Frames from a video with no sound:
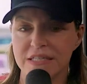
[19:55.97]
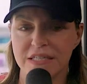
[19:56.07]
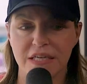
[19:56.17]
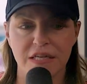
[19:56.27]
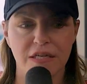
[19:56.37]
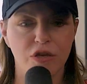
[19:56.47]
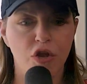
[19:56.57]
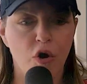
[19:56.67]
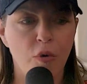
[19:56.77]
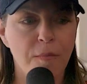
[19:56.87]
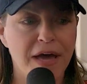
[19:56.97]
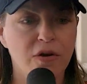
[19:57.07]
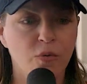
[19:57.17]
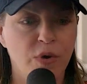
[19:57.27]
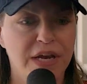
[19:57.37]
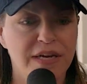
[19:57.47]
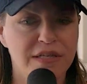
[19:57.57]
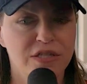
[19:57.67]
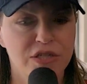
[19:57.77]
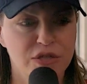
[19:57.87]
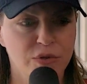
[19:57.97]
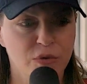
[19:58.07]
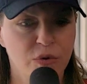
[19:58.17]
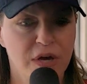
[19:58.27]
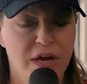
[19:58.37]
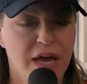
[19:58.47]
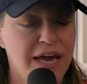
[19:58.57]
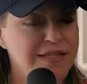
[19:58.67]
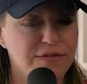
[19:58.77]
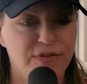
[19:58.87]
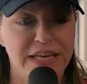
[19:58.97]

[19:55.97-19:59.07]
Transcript: And no matter what I do, it's